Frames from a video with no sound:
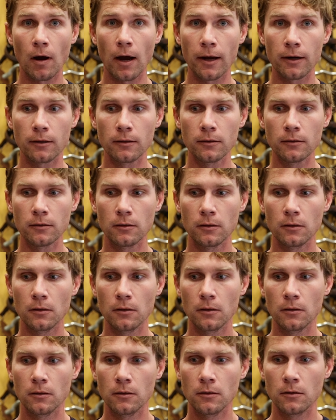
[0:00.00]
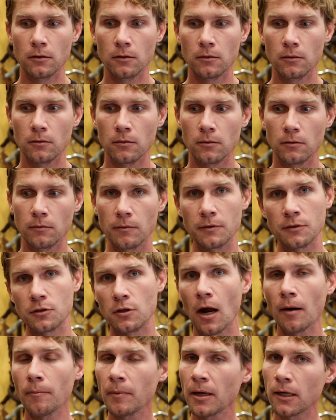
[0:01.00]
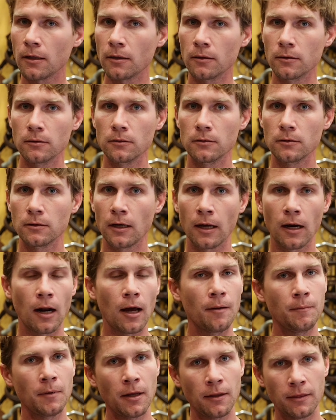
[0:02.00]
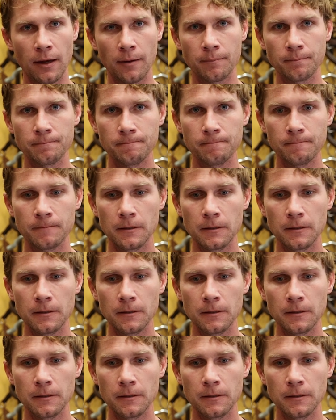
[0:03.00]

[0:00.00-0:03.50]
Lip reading: rider is not me and I'm not them.